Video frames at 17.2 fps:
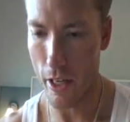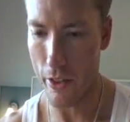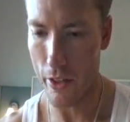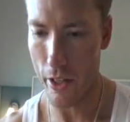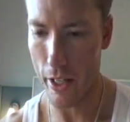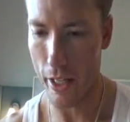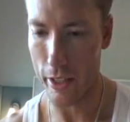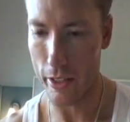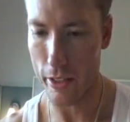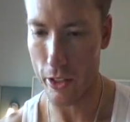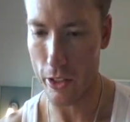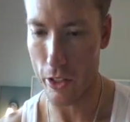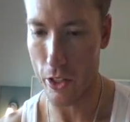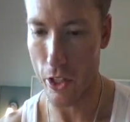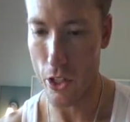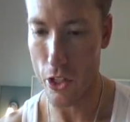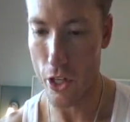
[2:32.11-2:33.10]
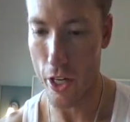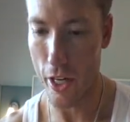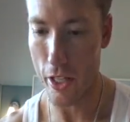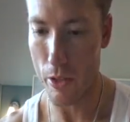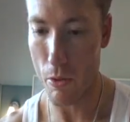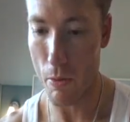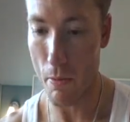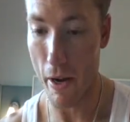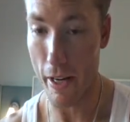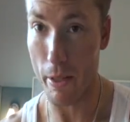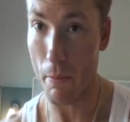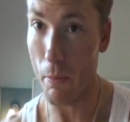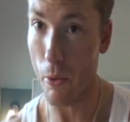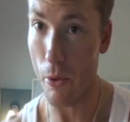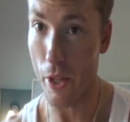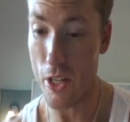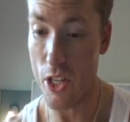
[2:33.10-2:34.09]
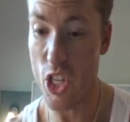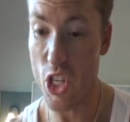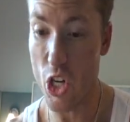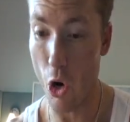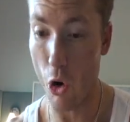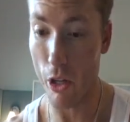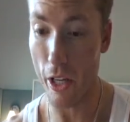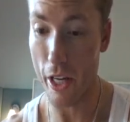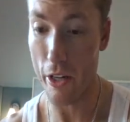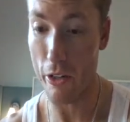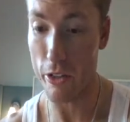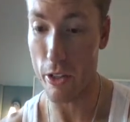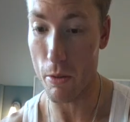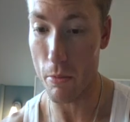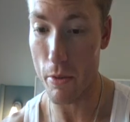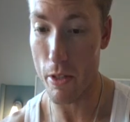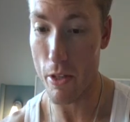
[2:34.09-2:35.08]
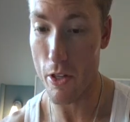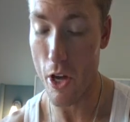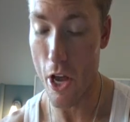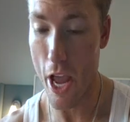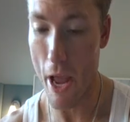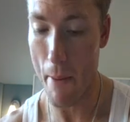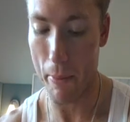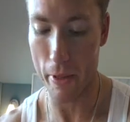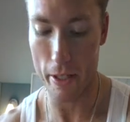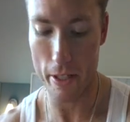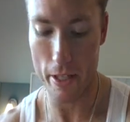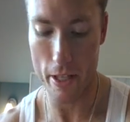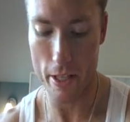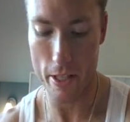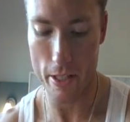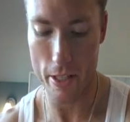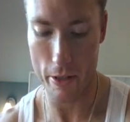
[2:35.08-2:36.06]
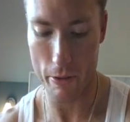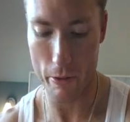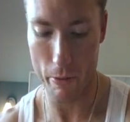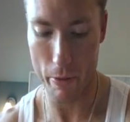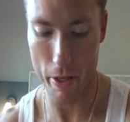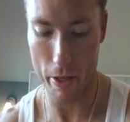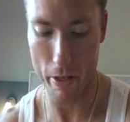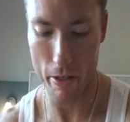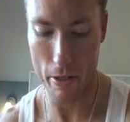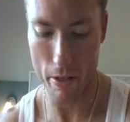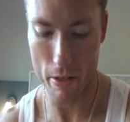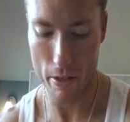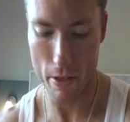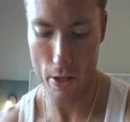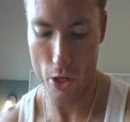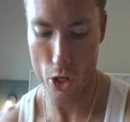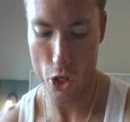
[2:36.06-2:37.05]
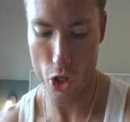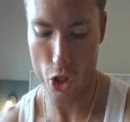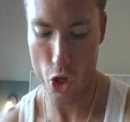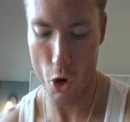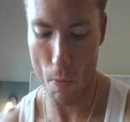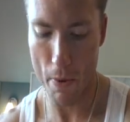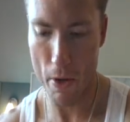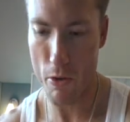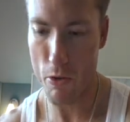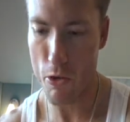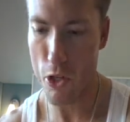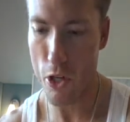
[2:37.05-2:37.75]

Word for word: nonetheless, there's a good chance we might pull it Starlight or some epic secret rare. Snopio's